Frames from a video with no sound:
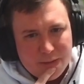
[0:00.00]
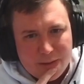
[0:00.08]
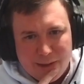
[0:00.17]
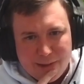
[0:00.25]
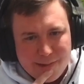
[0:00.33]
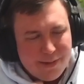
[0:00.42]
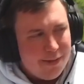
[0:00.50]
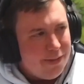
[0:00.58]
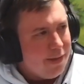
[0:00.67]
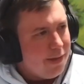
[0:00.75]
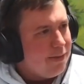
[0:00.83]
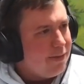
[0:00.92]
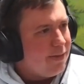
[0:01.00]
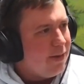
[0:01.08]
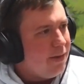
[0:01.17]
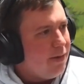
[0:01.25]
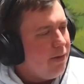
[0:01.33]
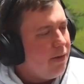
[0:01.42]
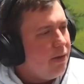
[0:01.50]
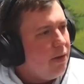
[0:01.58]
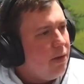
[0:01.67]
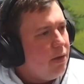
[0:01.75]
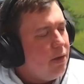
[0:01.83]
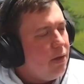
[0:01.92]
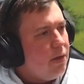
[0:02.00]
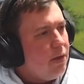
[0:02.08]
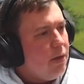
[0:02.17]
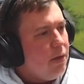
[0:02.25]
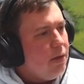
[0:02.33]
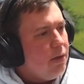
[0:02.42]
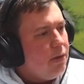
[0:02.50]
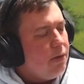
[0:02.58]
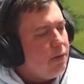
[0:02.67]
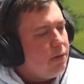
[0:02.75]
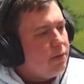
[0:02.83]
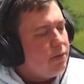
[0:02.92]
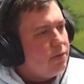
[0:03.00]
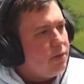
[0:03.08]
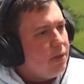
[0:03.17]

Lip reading: as things stand. So